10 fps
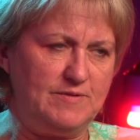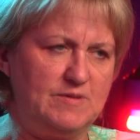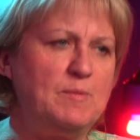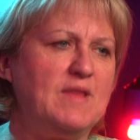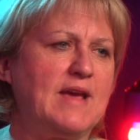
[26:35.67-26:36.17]

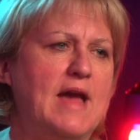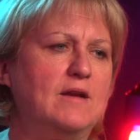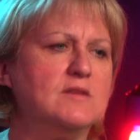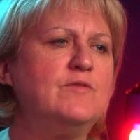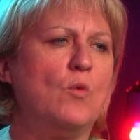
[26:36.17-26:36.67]
to be the
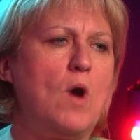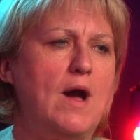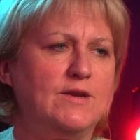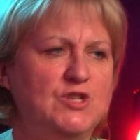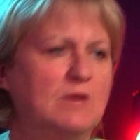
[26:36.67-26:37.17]
catalyst for
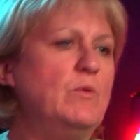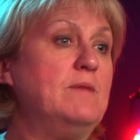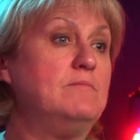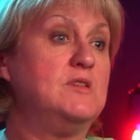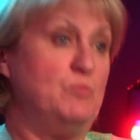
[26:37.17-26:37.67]
why she
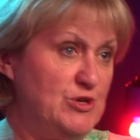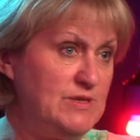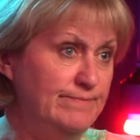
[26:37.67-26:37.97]
went to prison.